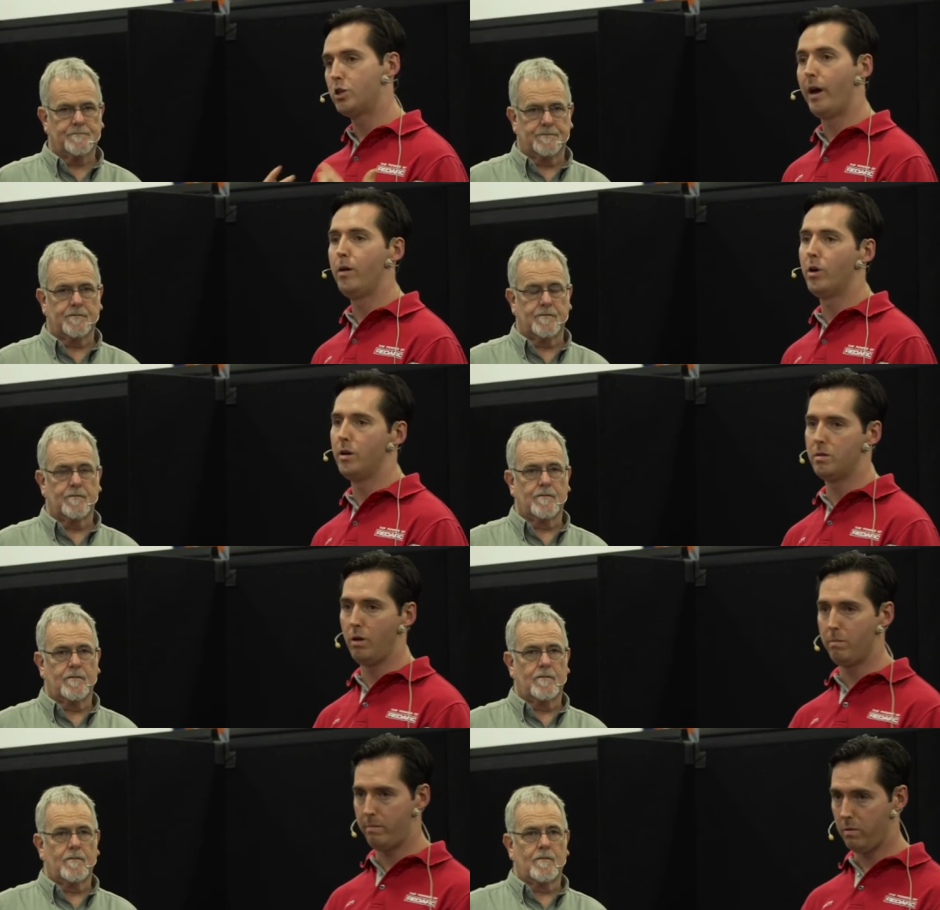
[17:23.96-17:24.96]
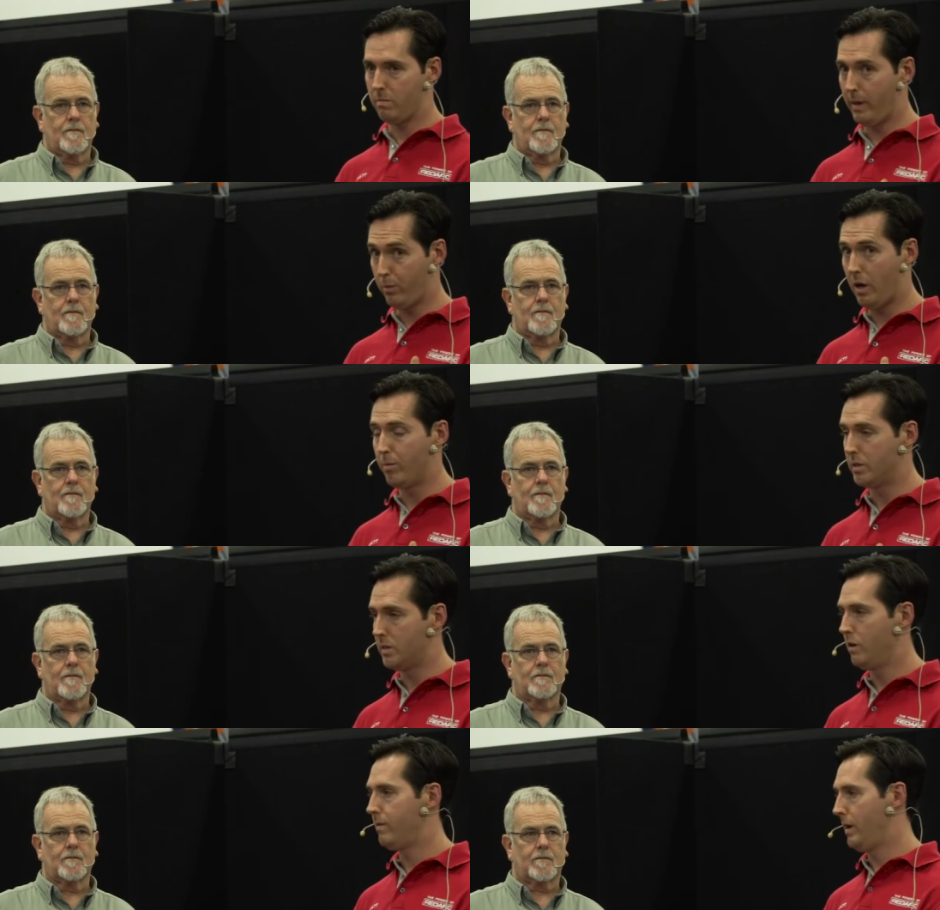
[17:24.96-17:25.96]
Speaker 1: trained by like, people like
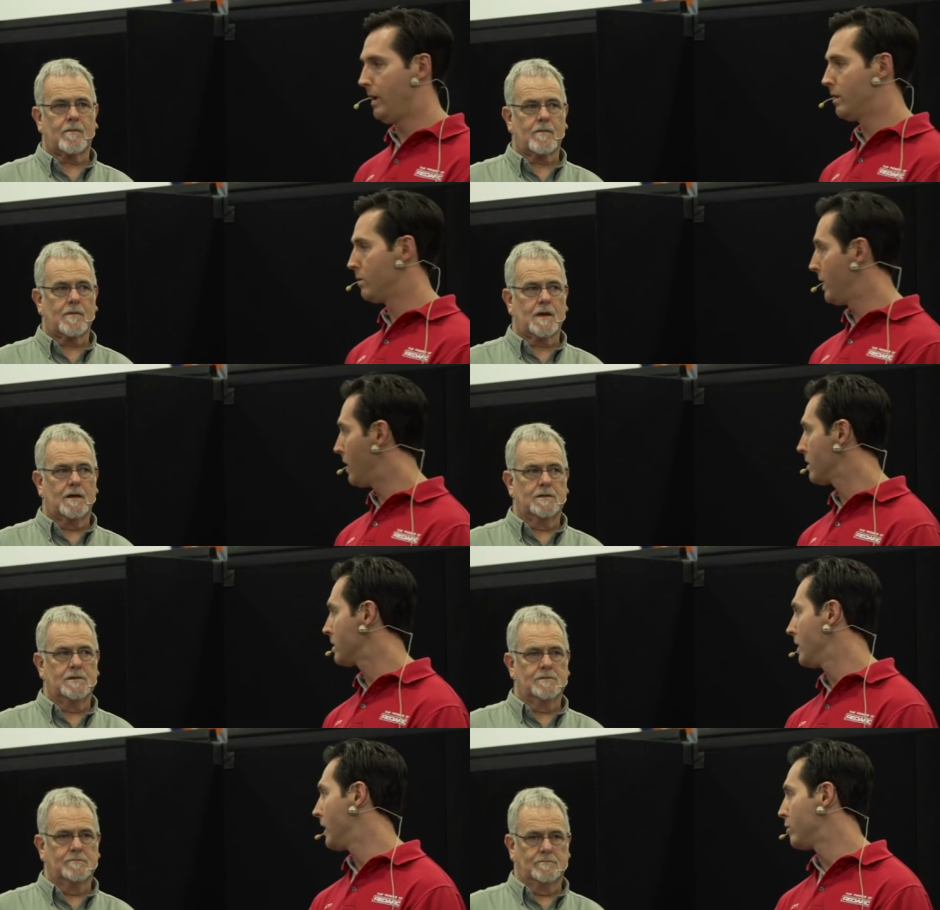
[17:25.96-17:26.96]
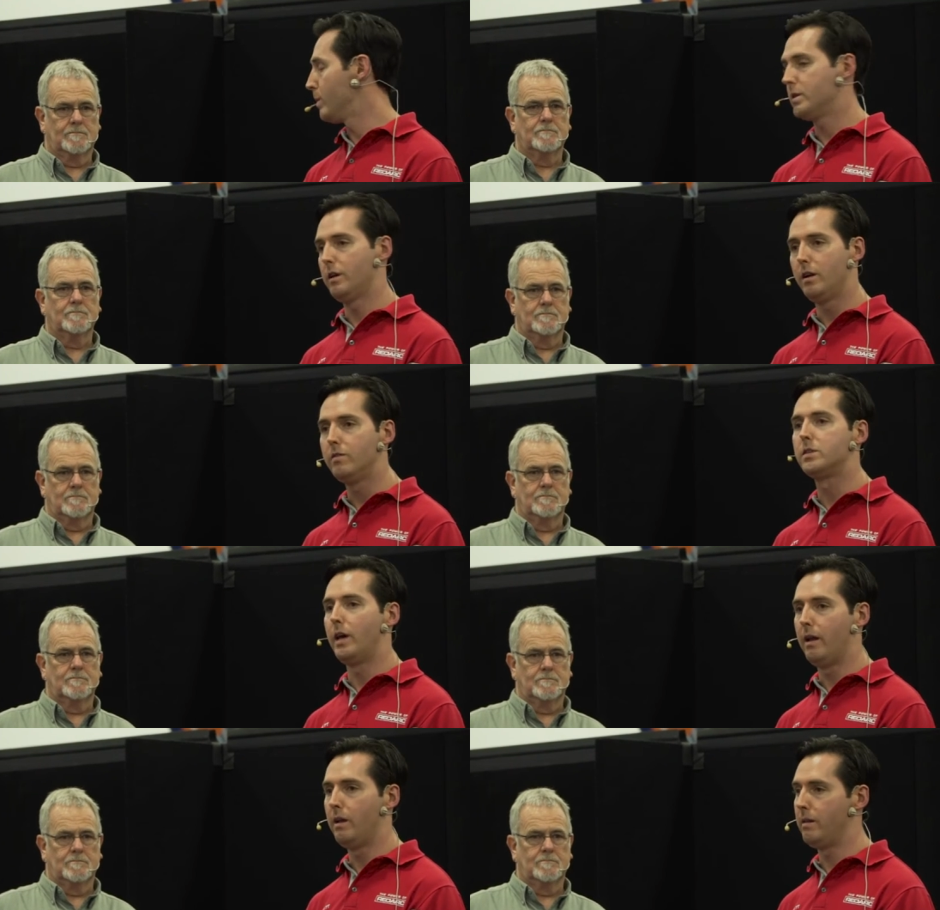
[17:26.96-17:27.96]
myself and the other REDARC uh, representatives,
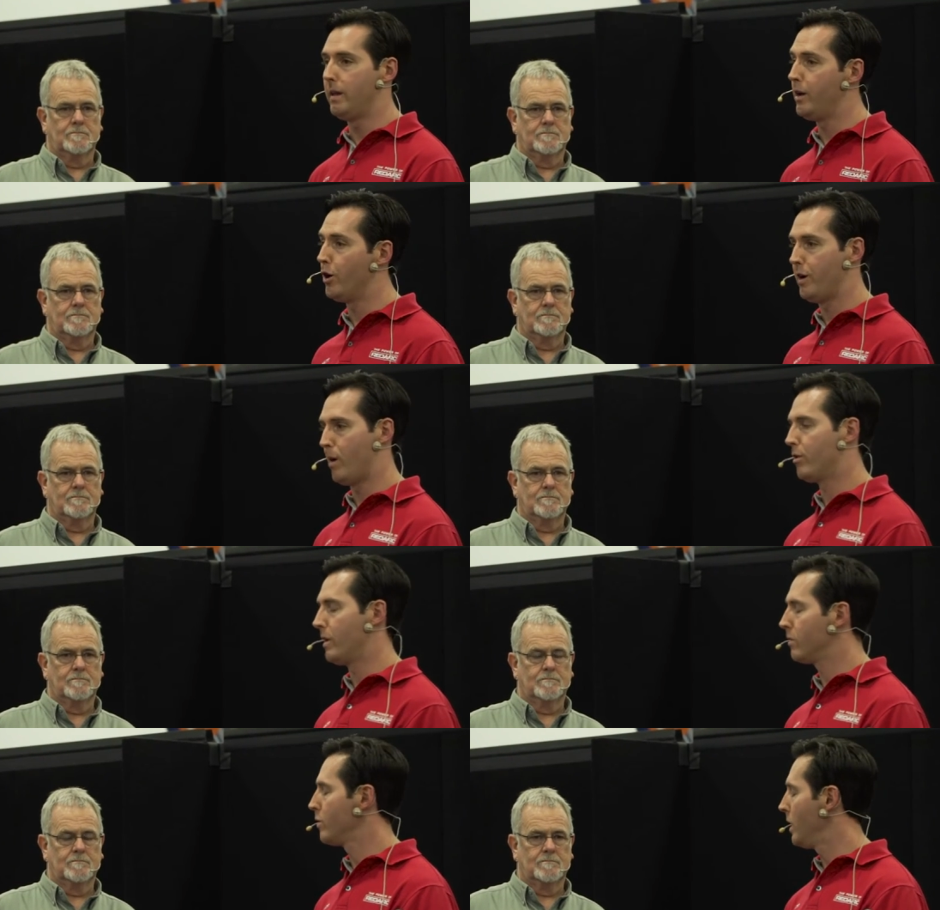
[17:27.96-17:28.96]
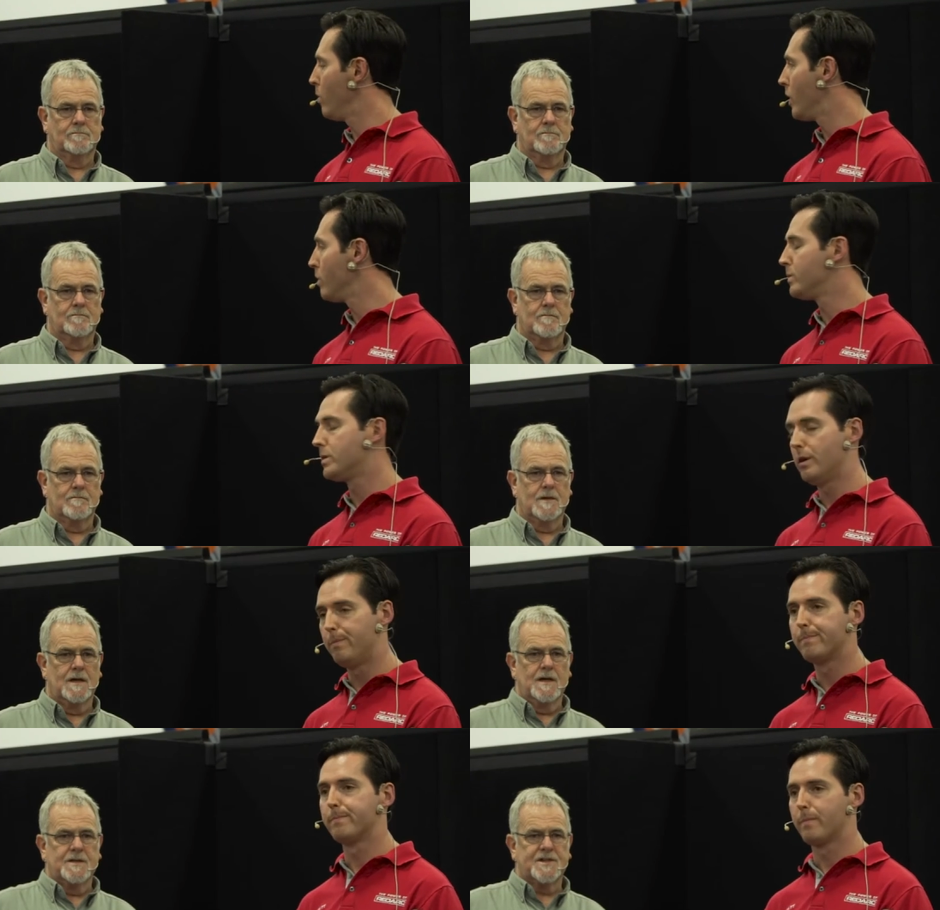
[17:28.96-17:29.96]
and then they know our product really well. So,
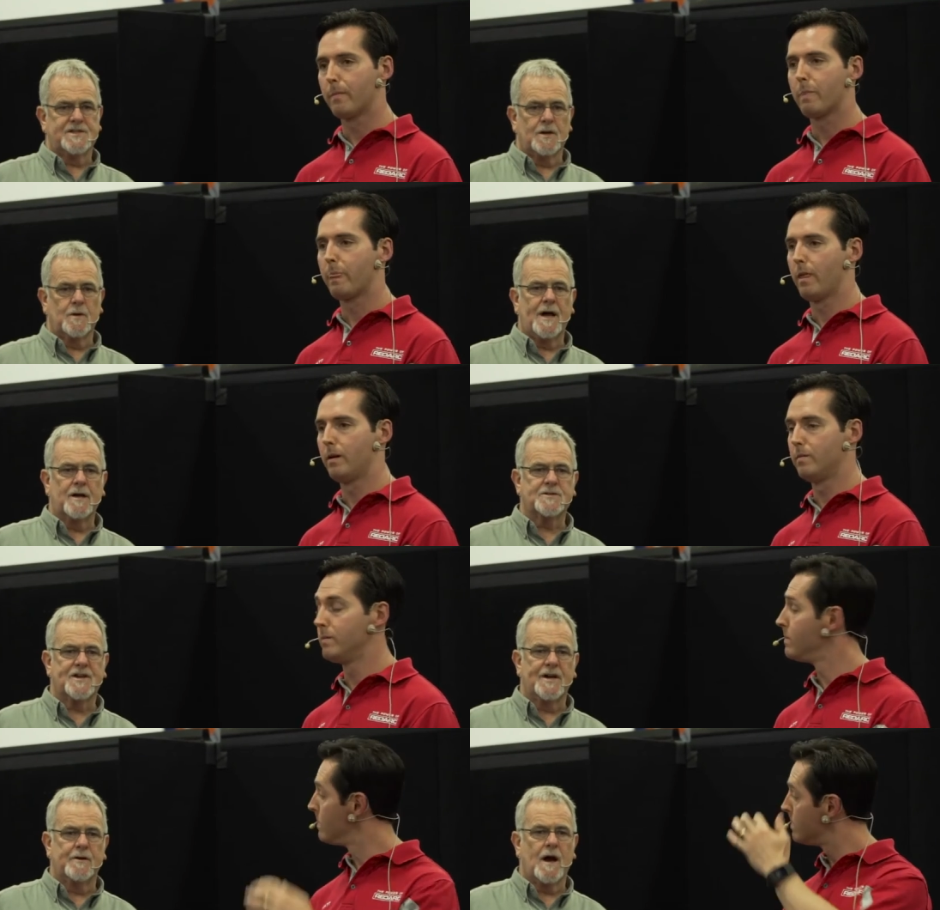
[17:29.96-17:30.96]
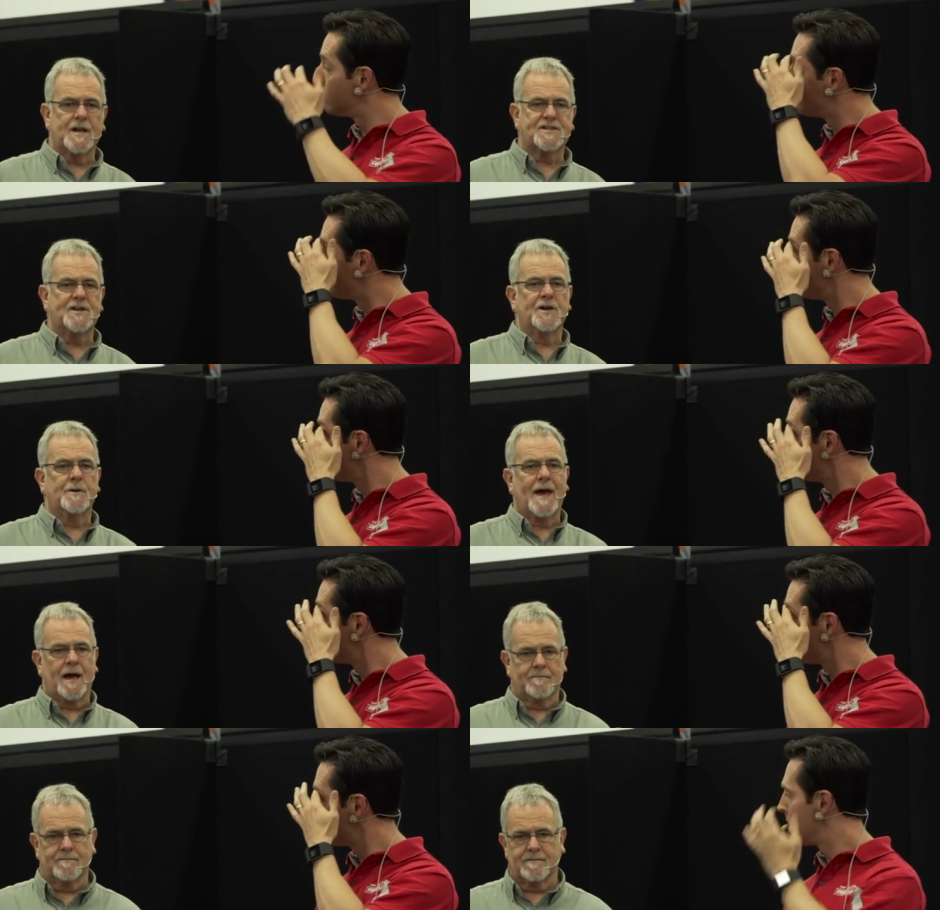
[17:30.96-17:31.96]
Speaker 2: so solar panels only run a certain
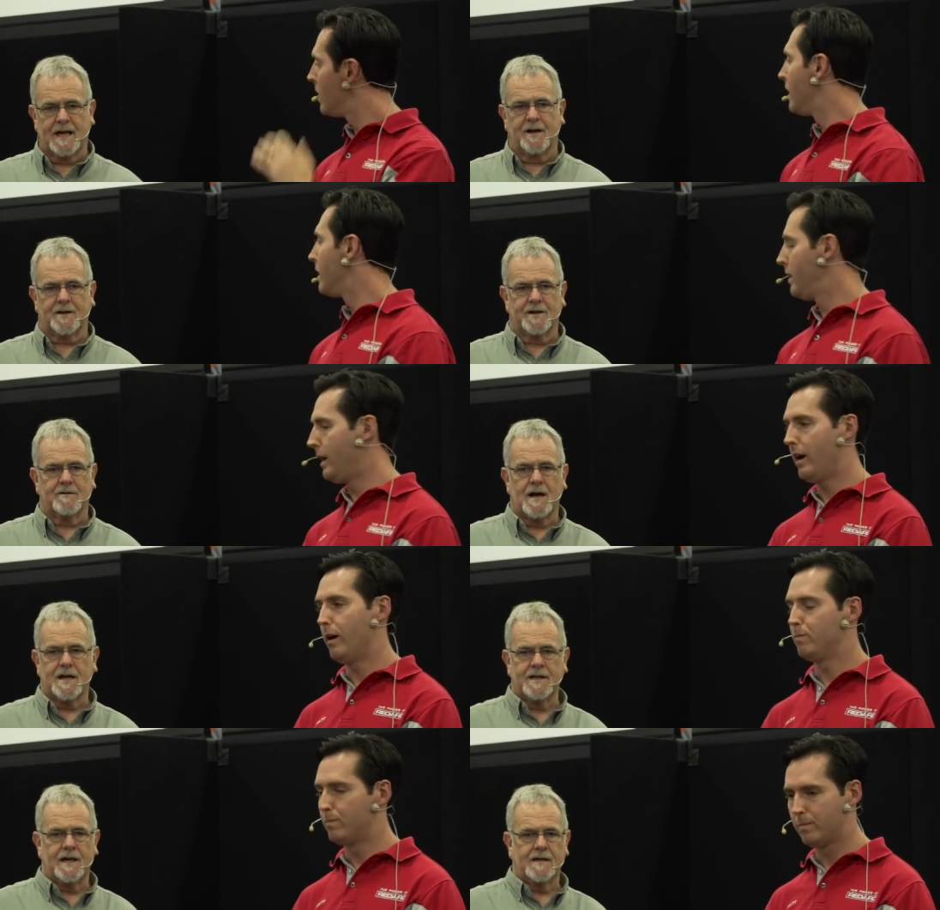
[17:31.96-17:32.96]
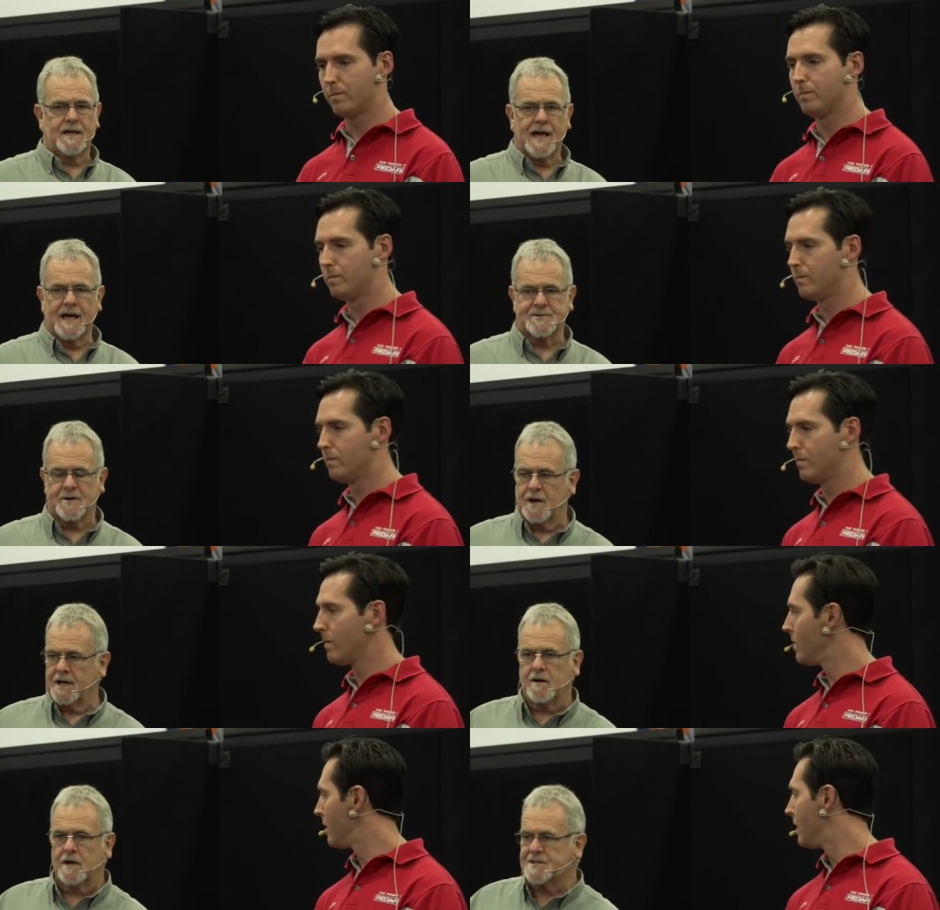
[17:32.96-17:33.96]
amount. They're not going to yeah. run your, your hair dryer
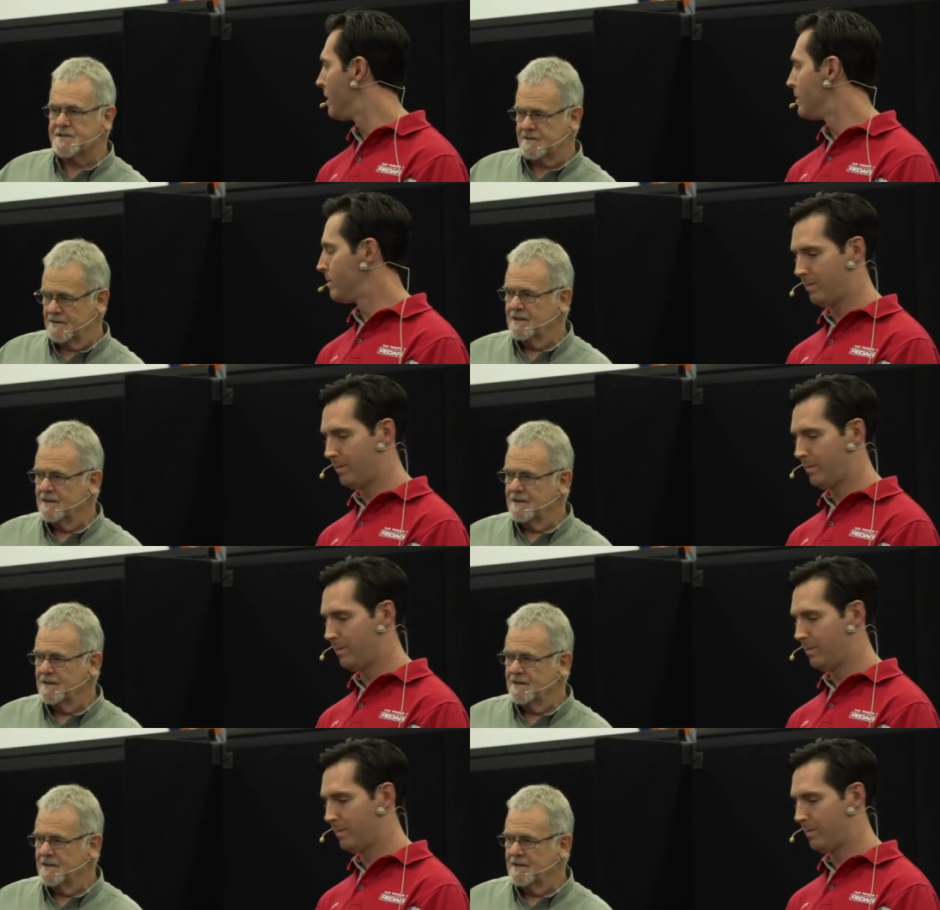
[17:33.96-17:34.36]
guys.